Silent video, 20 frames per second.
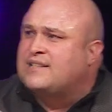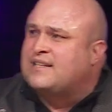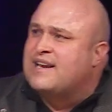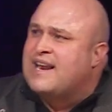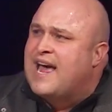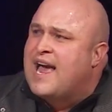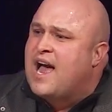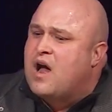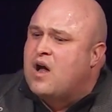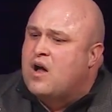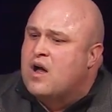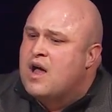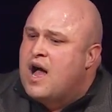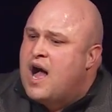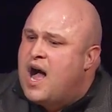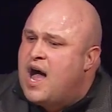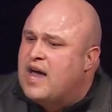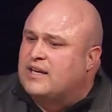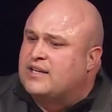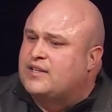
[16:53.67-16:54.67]
And now,
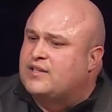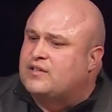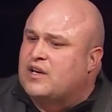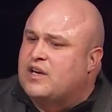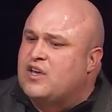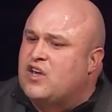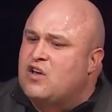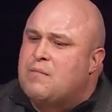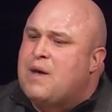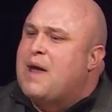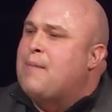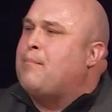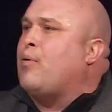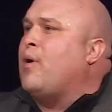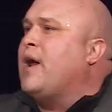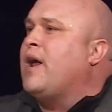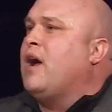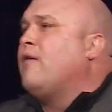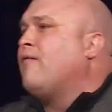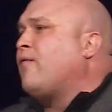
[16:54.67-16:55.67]
honestly, you may
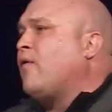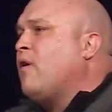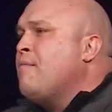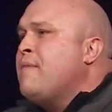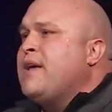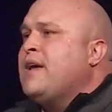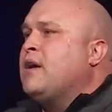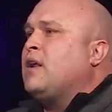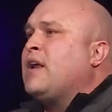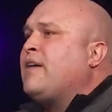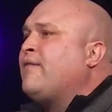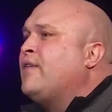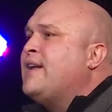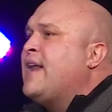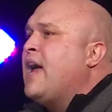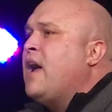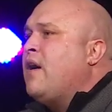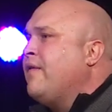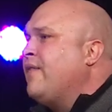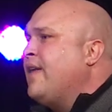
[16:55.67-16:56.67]
pray over a meal every
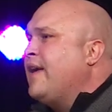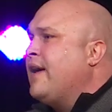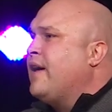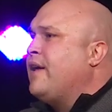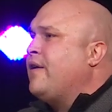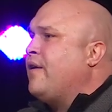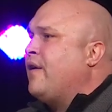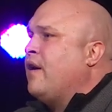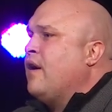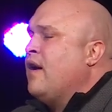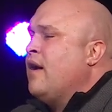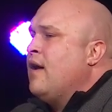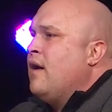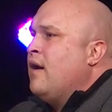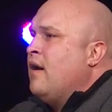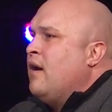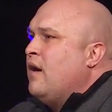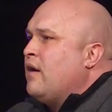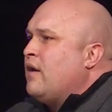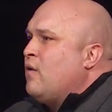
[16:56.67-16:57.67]
now and then, or
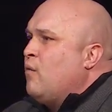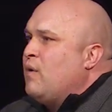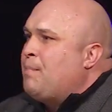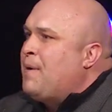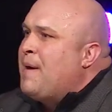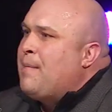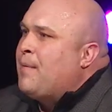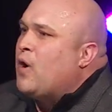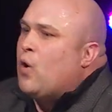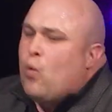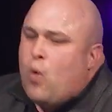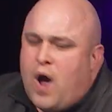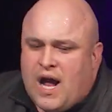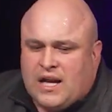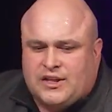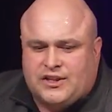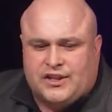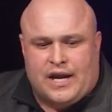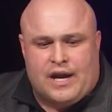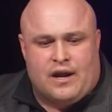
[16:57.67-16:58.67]
when people are
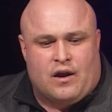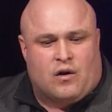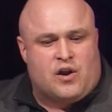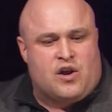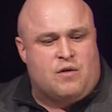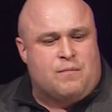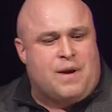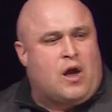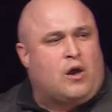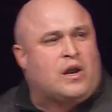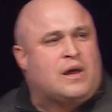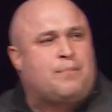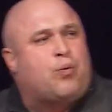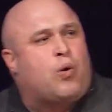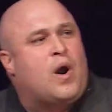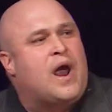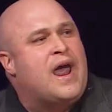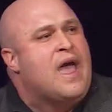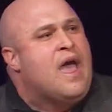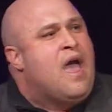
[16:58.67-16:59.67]
watching, or you may only
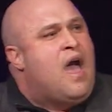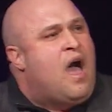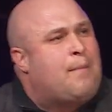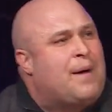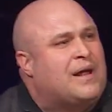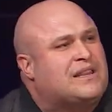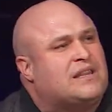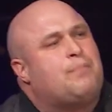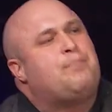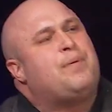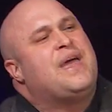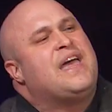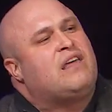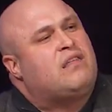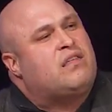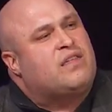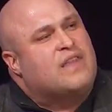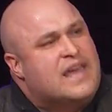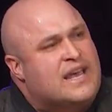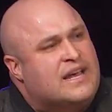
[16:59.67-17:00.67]
pray about the big
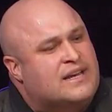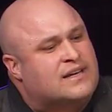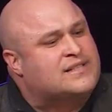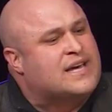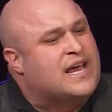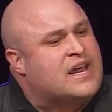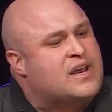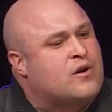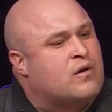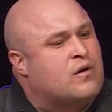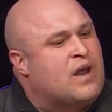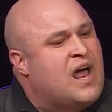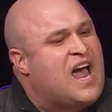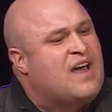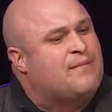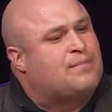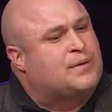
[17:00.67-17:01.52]
things in your life.